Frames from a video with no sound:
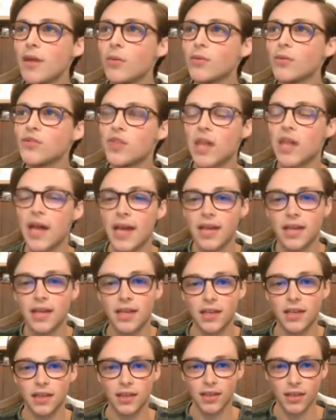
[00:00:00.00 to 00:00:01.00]
was
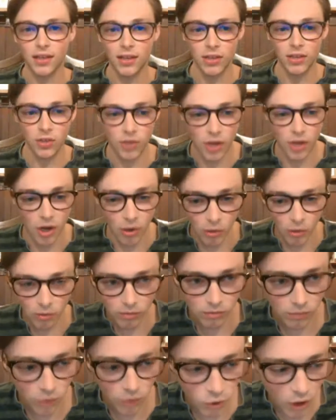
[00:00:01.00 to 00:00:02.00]
like,
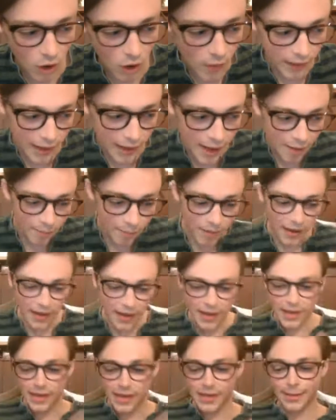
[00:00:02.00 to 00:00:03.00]
growing up,
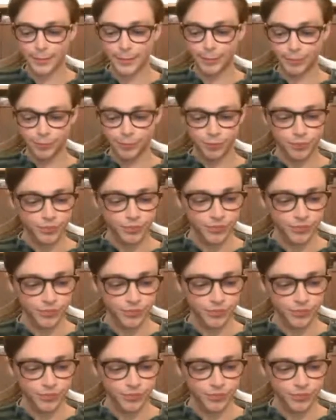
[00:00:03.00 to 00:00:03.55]
I